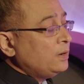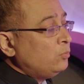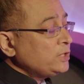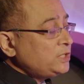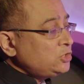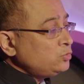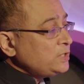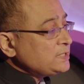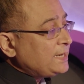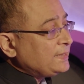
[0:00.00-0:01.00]
What they do
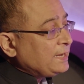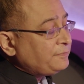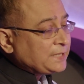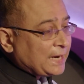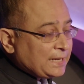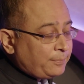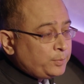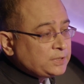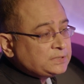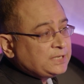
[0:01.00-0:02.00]
is that they have tied
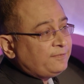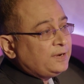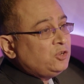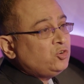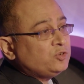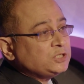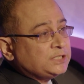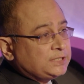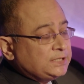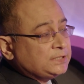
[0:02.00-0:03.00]
up with several
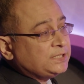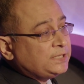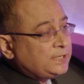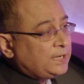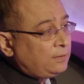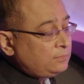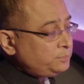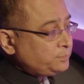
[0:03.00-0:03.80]
universities in India,